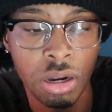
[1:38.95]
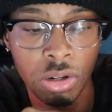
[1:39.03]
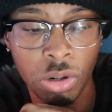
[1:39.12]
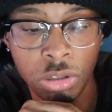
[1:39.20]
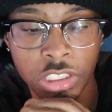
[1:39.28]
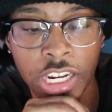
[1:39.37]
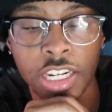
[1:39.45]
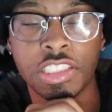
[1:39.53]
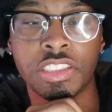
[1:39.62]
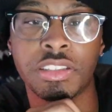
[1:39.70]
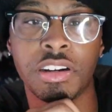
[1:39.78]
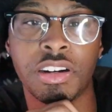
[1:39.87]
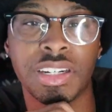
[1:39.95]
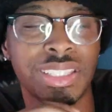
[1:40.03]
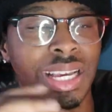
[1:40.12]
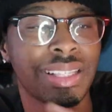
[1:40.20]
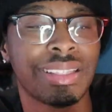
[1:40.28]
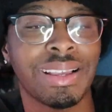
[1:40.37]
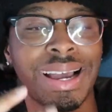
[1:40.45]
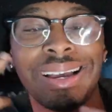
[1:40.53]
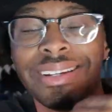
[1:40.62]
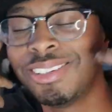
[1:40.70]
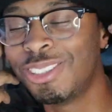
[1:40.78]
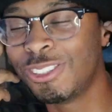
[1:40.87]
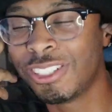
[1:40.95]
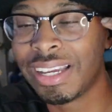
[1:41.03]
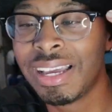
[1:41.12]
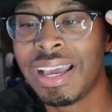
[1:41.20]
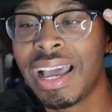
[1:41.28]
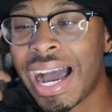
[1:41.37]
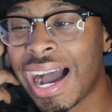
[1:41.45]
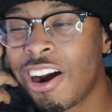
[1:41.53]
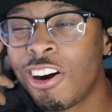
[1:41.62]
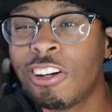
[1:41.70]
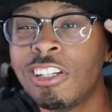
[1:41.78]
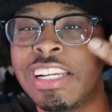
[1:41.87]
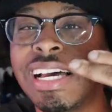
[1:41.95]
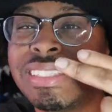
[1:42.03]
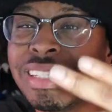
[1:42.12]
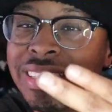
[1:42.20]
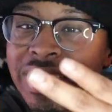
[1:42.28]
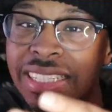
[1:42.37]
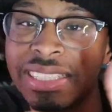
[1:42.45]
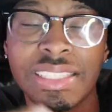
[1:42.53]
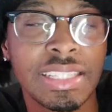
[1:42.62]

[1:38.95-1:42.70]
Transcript: Who Shot Your song, because I heard that's a diss.